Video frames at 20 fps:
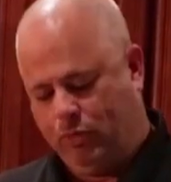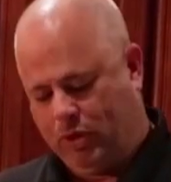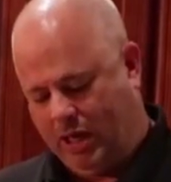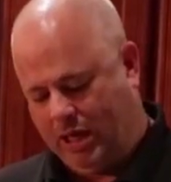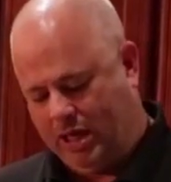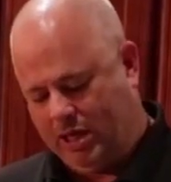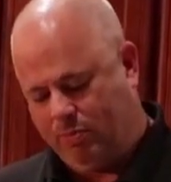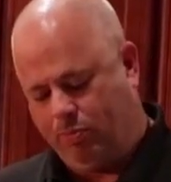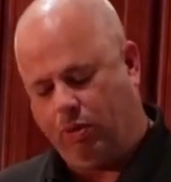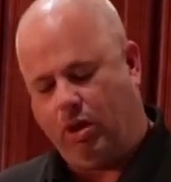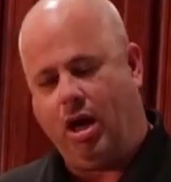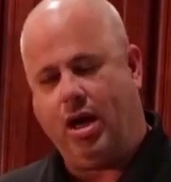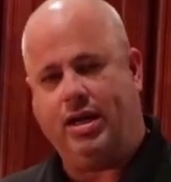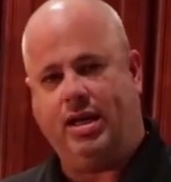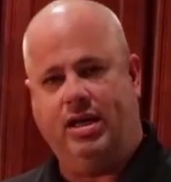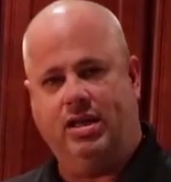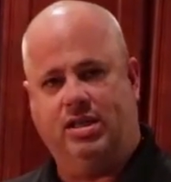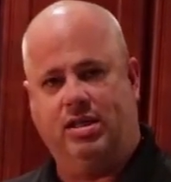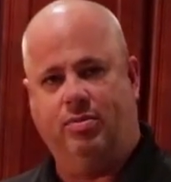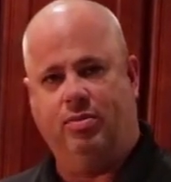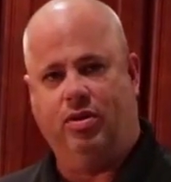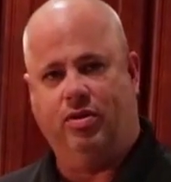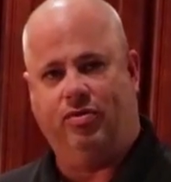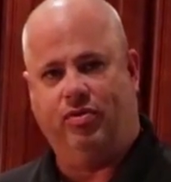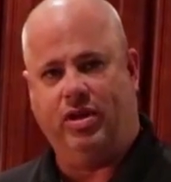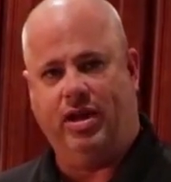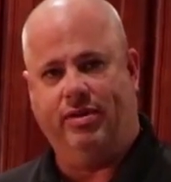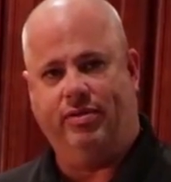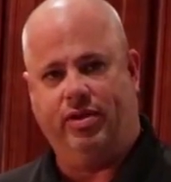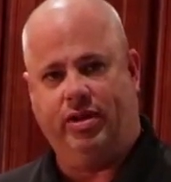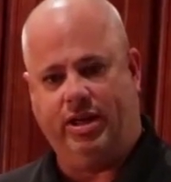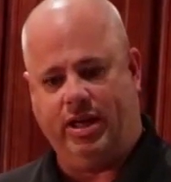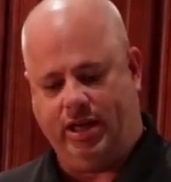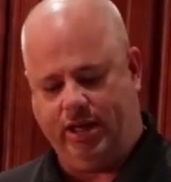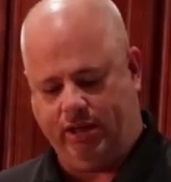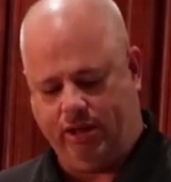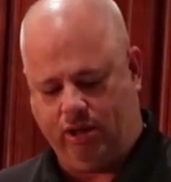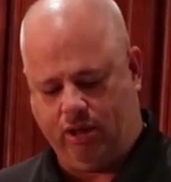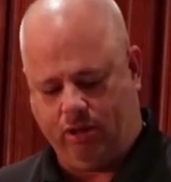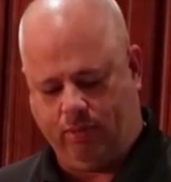and it's blocking some of the flavor
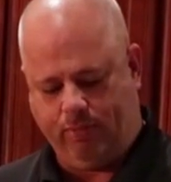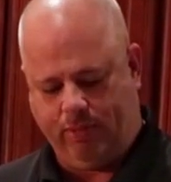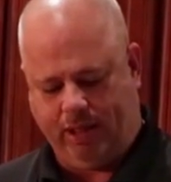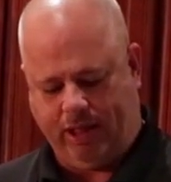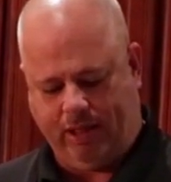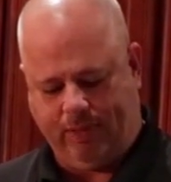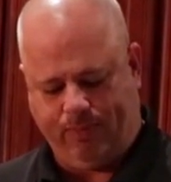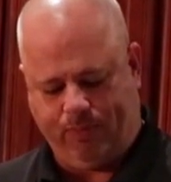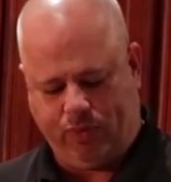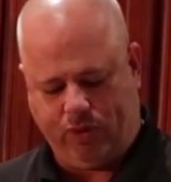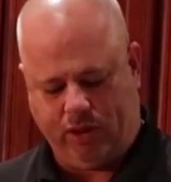getting to your meat.